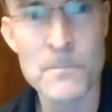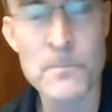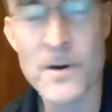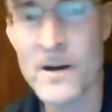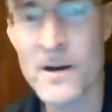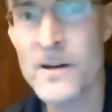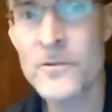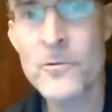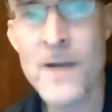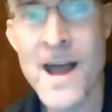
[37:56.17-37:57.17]
but
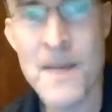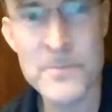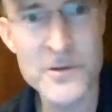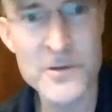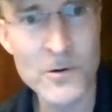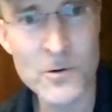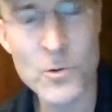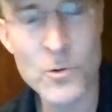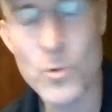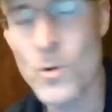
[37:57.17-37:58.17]
wrap your
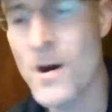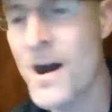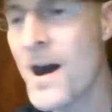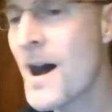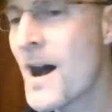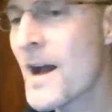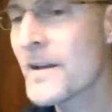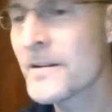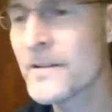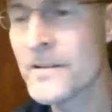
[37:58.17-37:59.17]

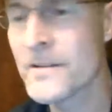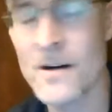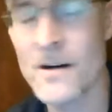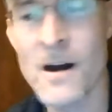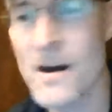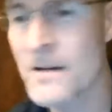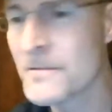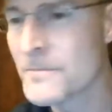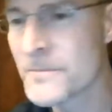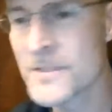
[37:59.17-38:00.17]
quiet
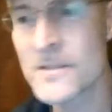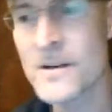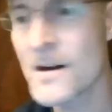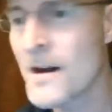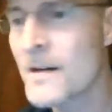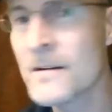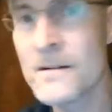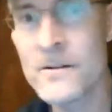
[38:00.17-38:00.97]
arms around,